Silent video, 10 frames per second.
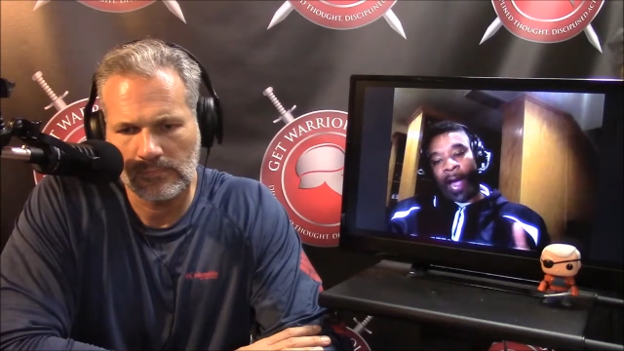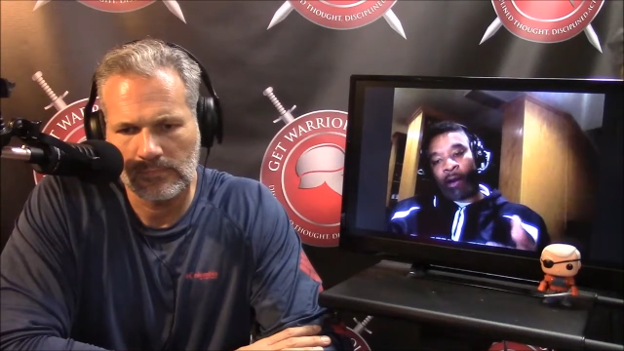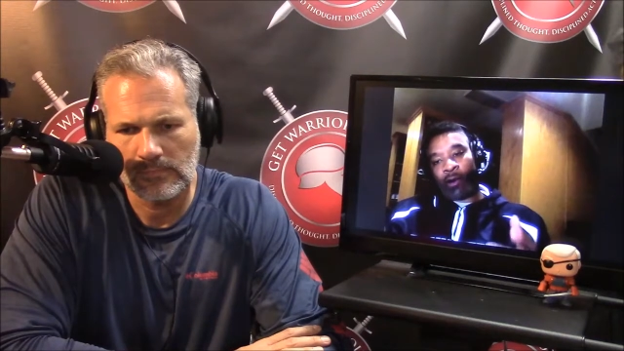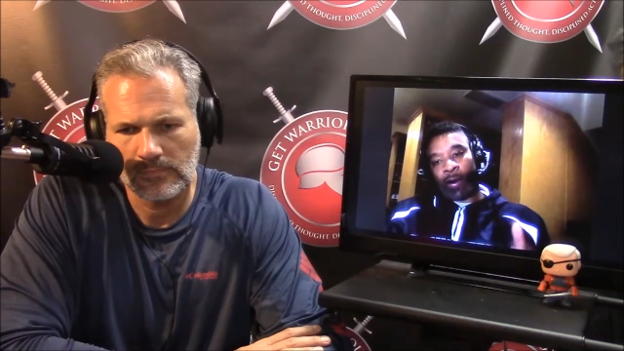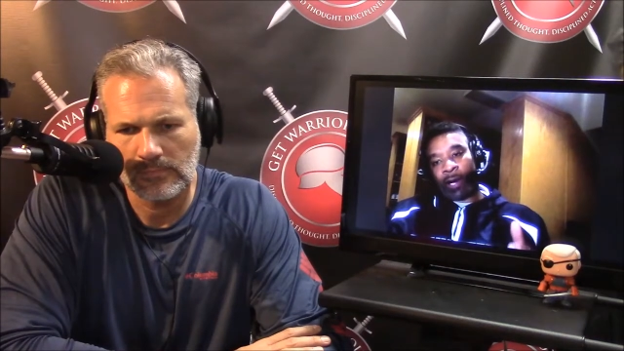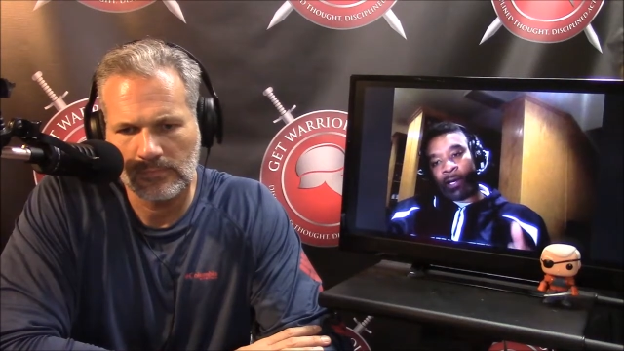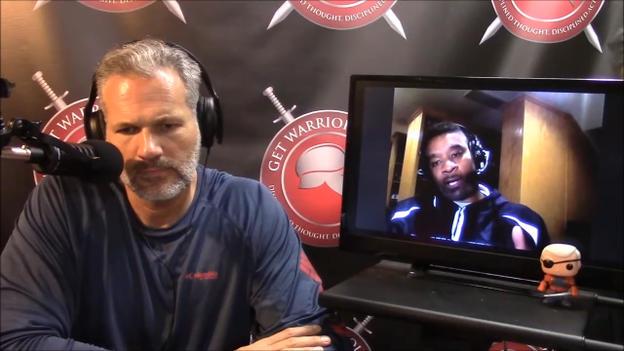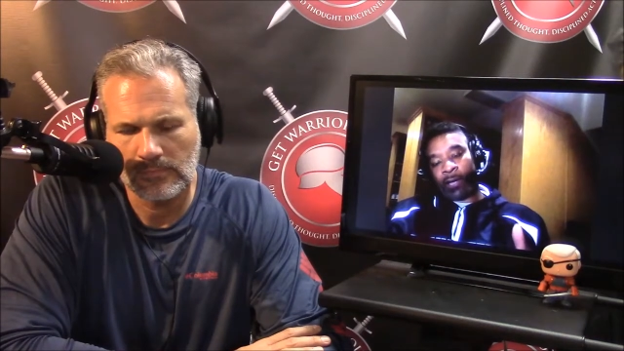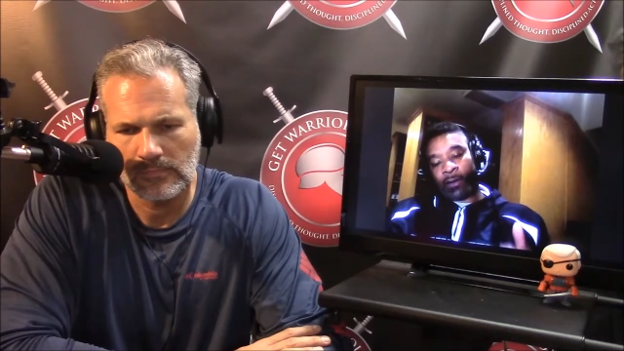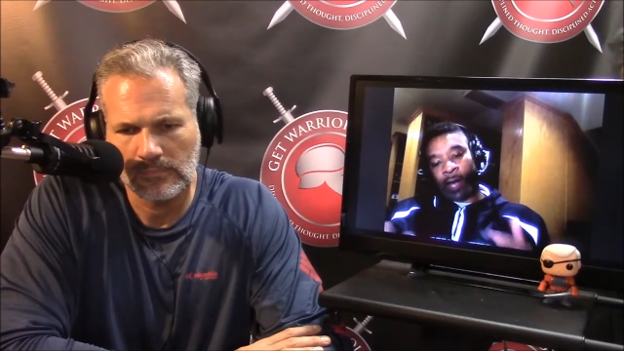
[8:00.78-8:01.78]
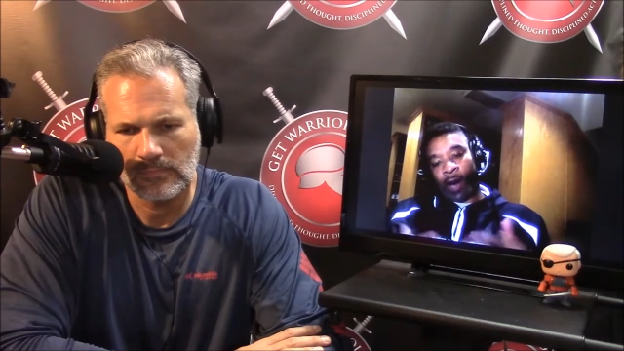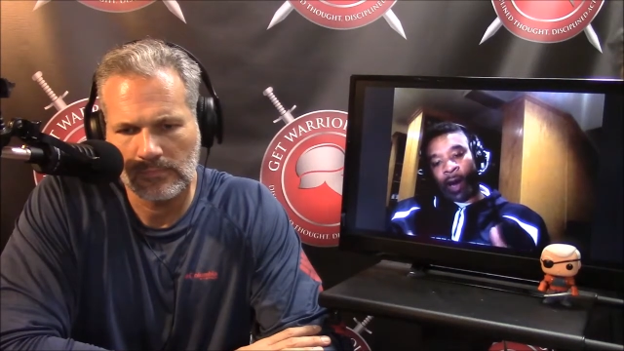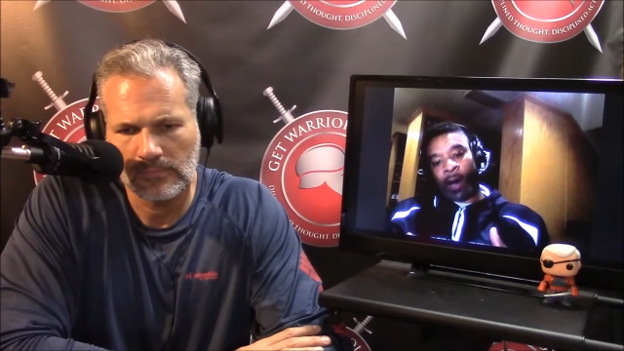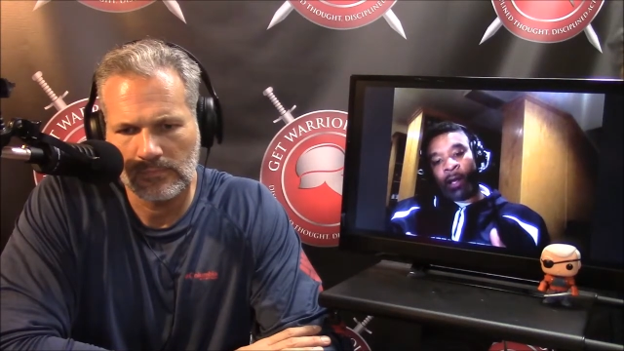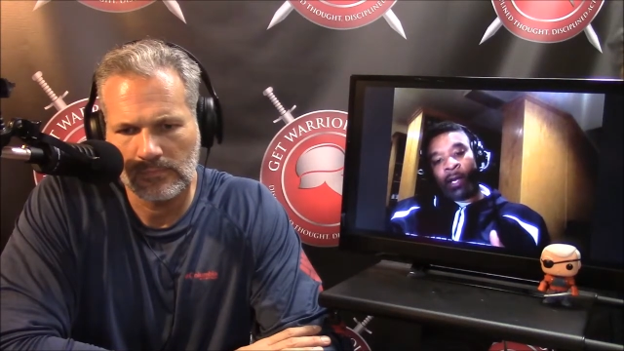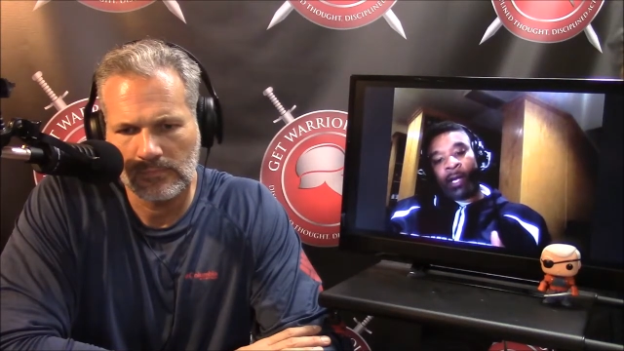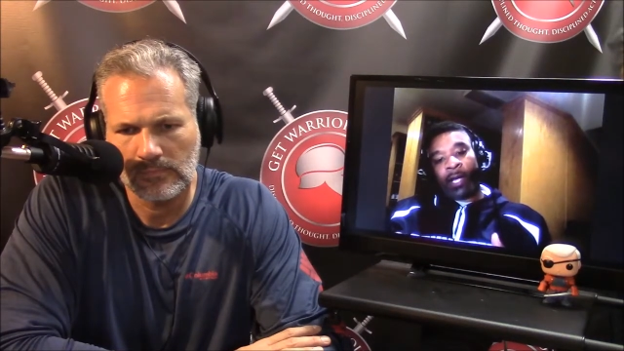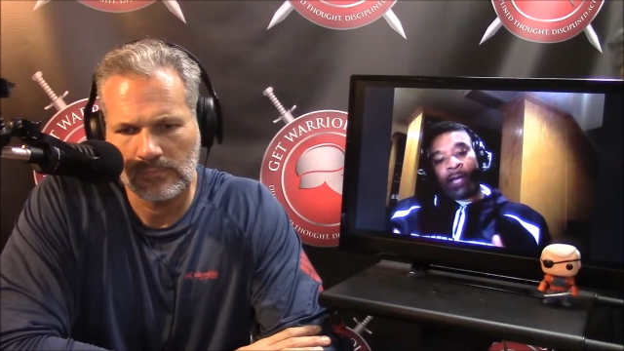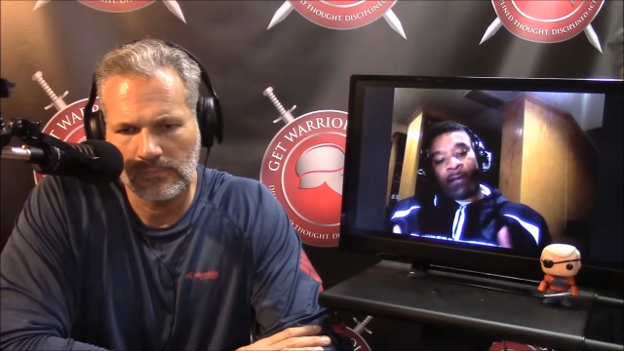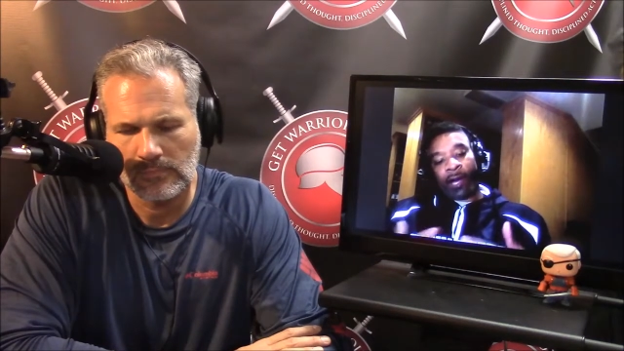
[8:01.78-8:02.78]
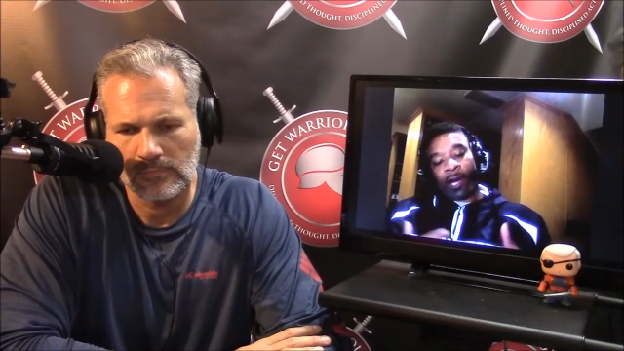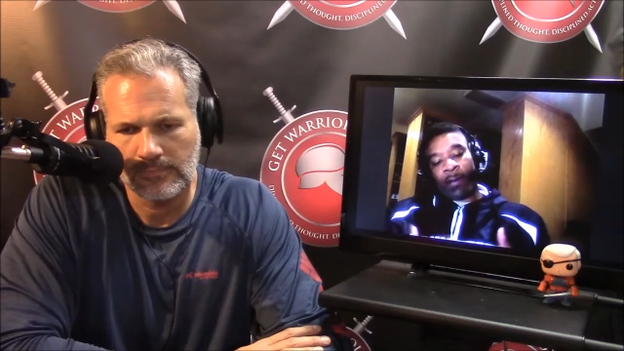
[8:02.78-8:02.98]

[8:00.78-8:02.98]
Speaker 1: a leader they are, if they're coming into a